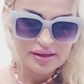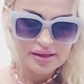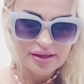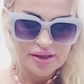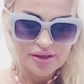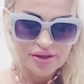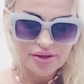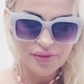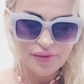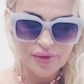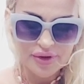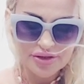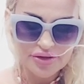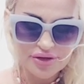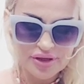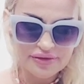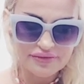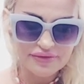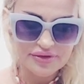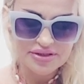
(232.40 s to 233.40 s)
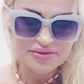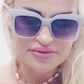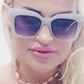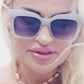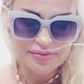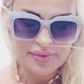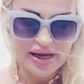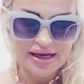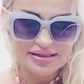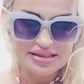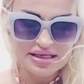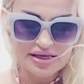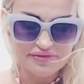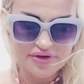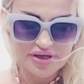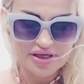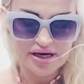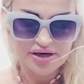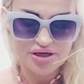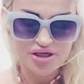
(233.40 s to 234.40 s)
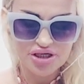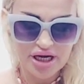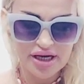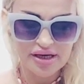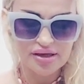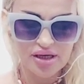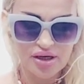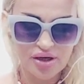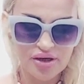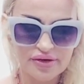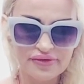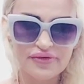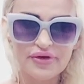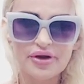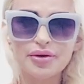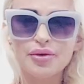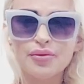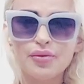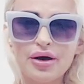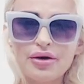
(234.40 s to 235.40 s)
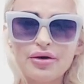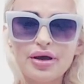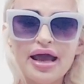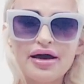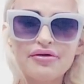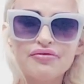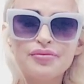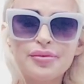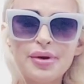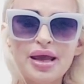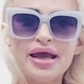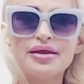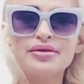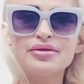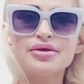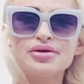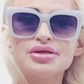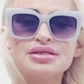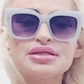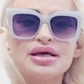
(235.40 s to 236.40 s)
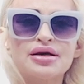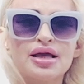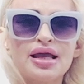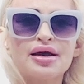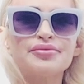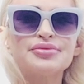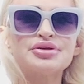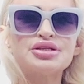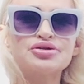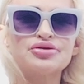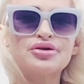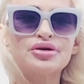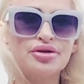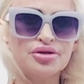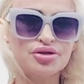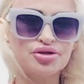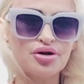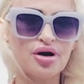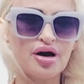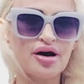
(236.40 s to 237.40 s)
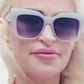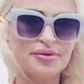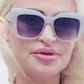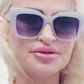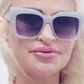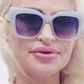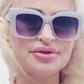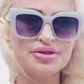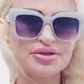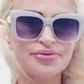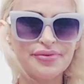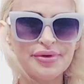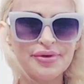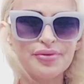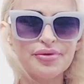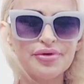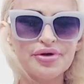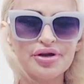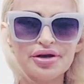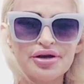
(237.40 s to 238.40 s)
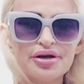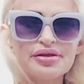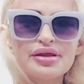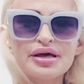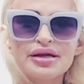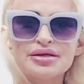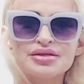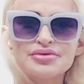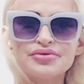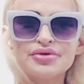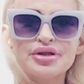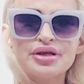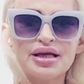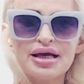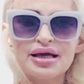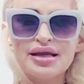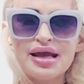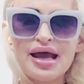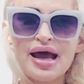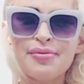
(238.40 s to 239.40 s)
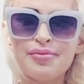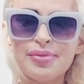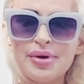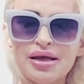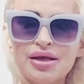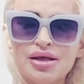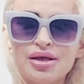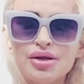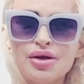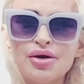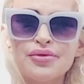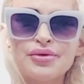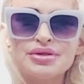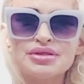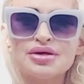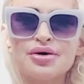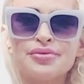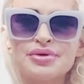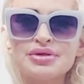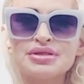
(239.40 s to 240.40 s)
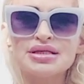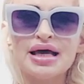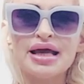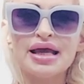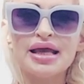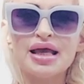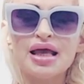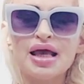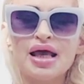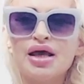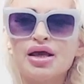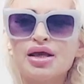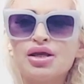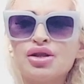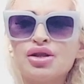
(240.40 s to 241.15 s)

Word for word: you're wondering this was a past life connection, it could very well have been. There's a chemistry and a draw between two people here that is really kind of epic. You know, it's almost like, you